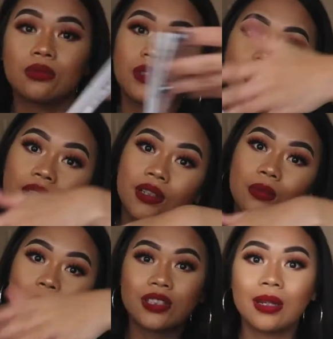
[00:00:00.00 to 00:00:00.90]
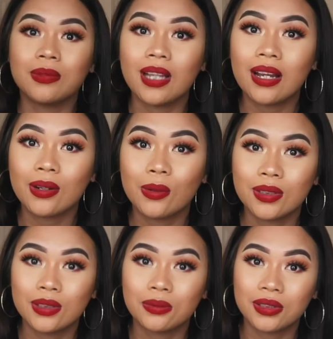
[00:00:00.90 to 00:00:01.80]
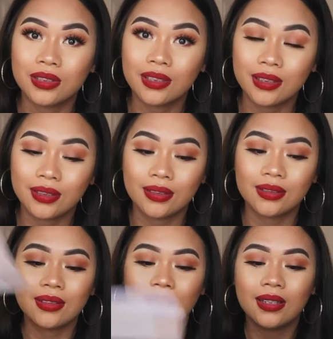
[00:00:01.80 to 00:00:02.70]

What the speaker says: to return, which I'm not going to return.